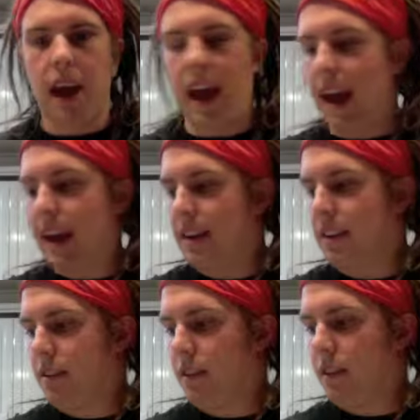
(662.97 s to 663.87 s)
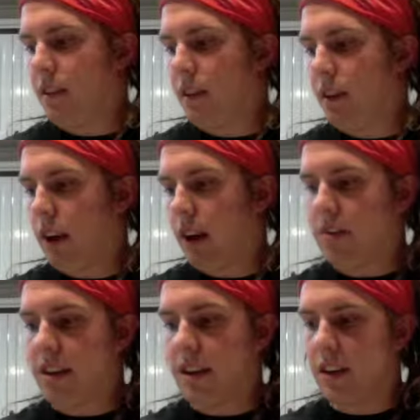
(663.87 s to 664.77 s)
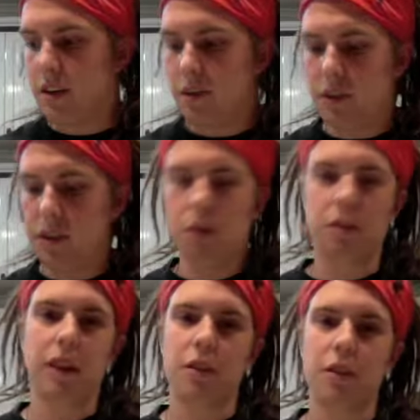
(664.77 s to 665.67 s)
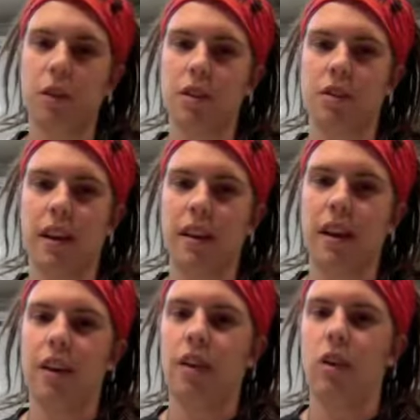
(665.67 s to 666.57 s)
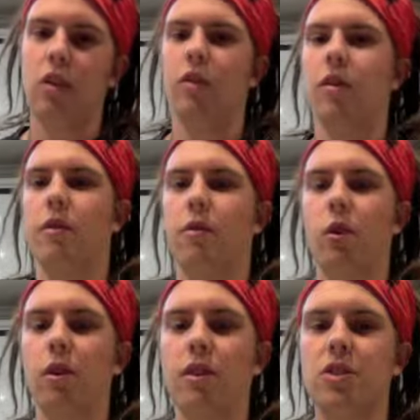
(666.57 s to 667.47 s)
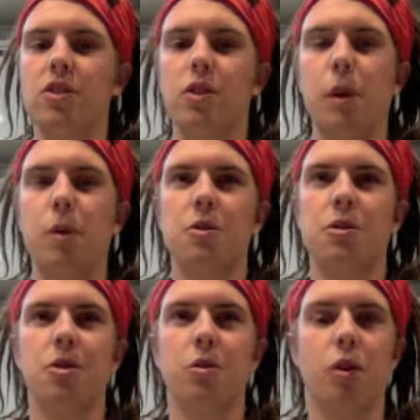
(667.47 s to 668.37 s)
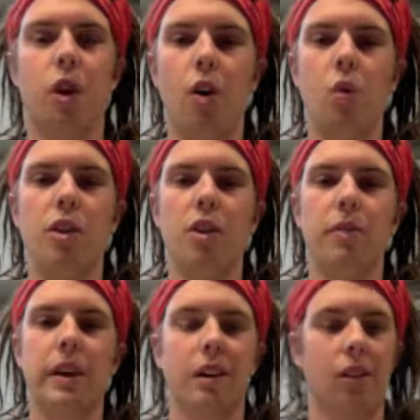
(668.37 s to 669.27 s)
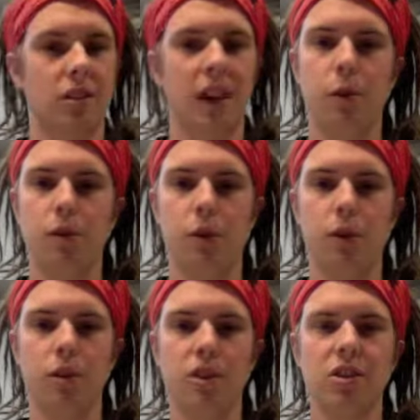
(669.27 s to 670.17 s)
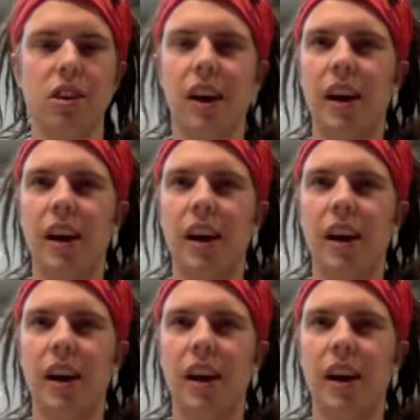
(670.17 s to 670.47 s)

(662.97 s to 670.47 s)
And I've seen a few things where they say that Foreigner Vision, you'll be able to know when you're being looked at with Foreigner Vision,